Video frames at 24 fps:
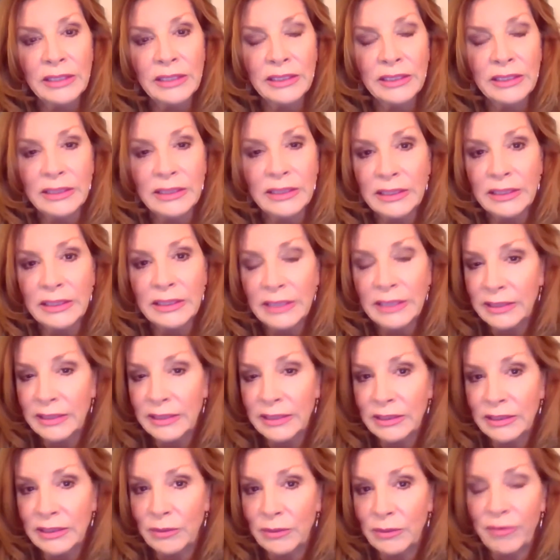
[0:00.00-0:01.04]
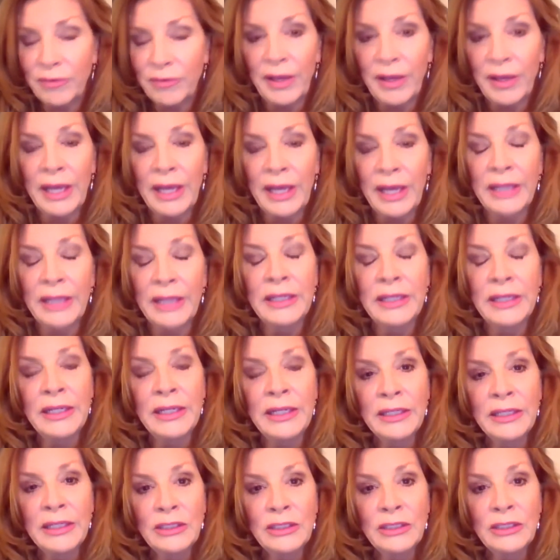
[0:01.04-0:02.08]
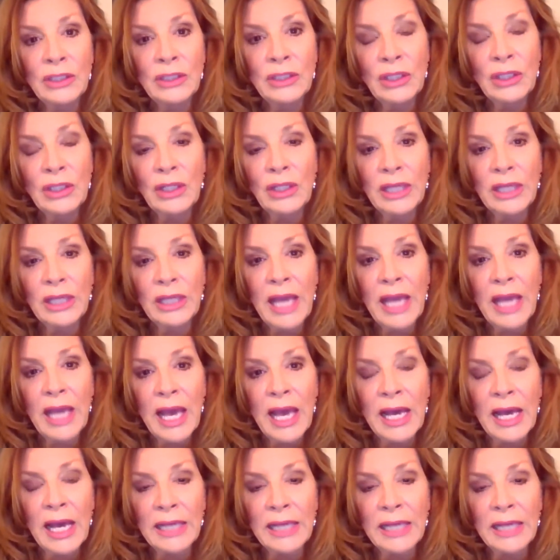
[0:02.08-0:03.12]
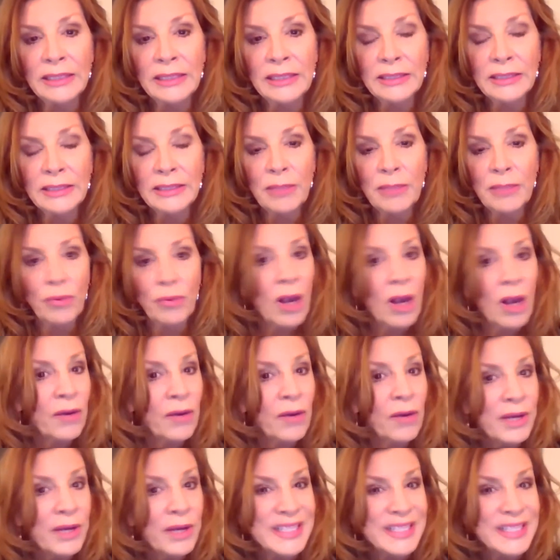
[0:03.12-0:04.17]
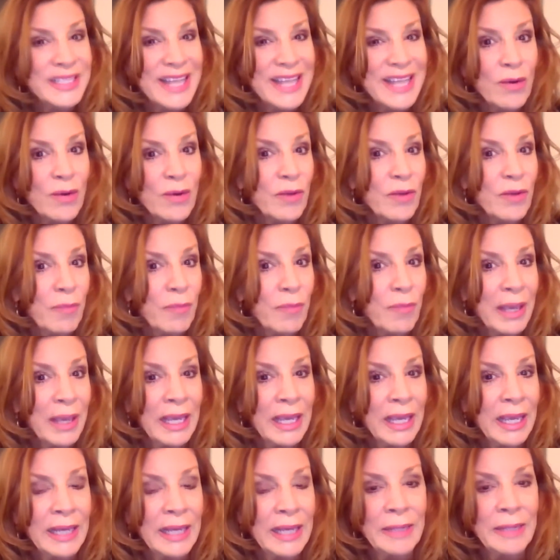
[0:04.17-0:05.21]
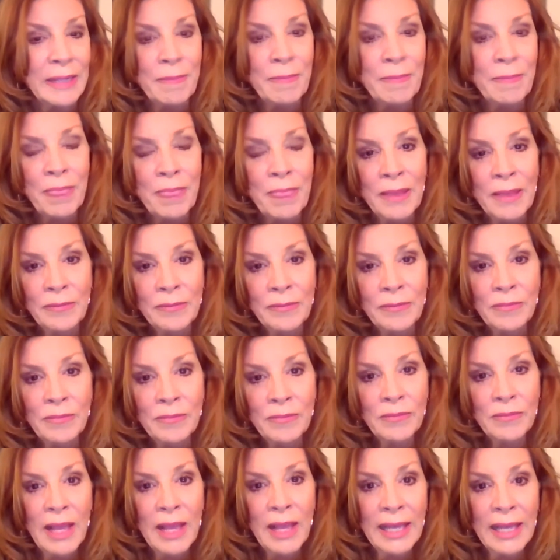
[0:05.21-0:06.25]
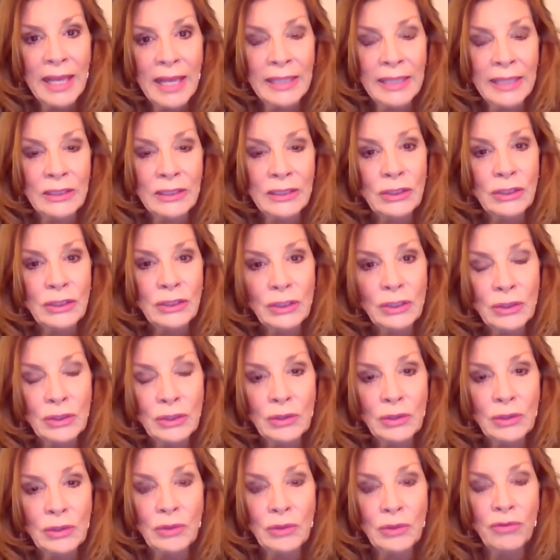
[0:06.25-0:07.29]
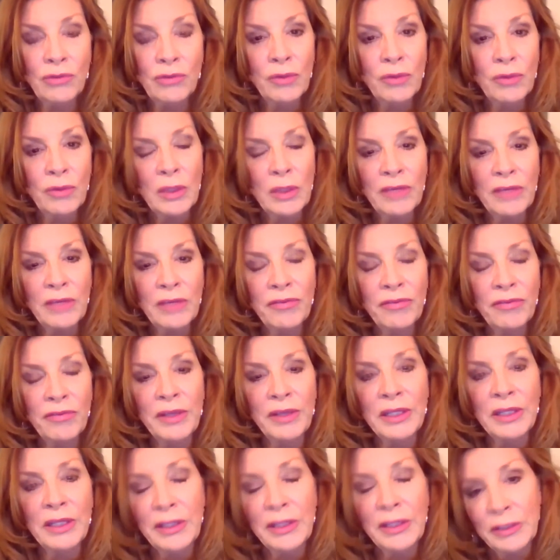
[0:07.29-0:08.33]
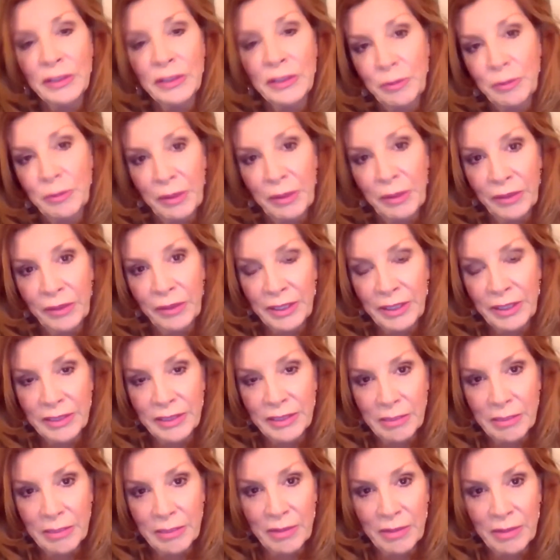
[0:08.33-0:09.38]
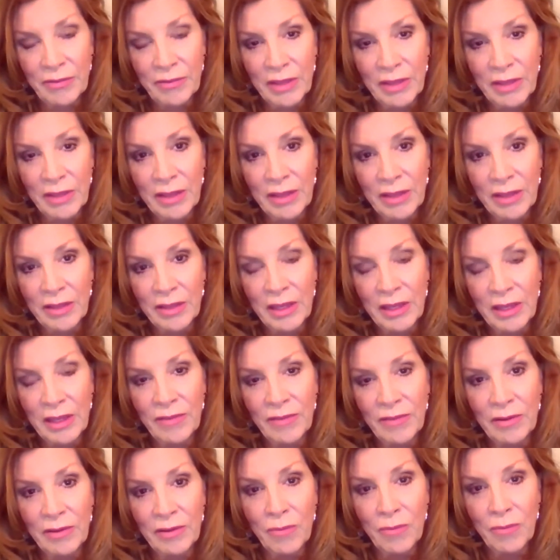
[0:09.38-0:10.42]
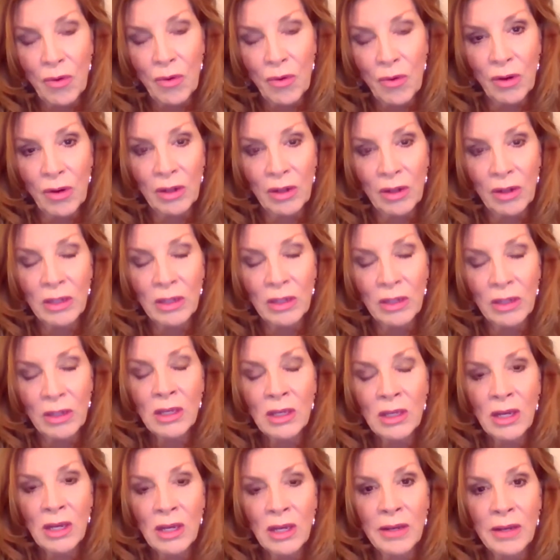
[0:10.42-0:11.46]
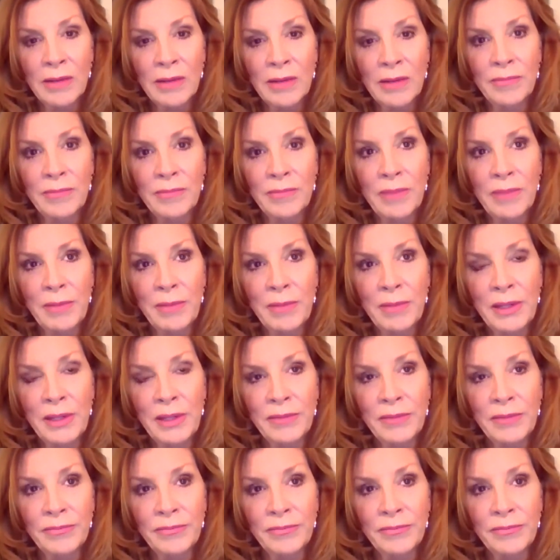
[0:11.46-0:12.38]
the successes we've had, to look at the progress that we've made, and to fully feel and experience some of the even more, maybe